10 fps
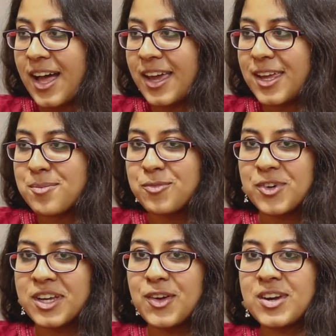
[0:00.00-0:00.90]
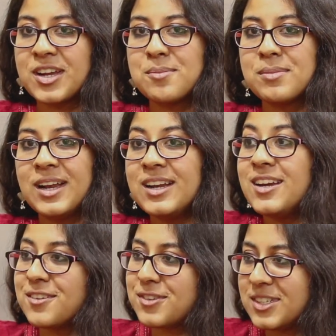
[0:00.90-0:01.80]
I am working on a completely
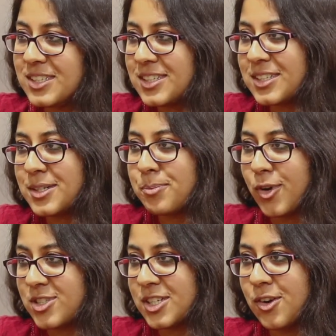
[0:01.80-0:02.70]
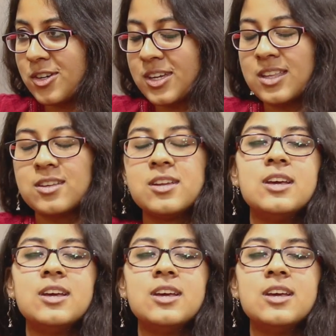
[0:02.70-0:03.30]
different project altogether.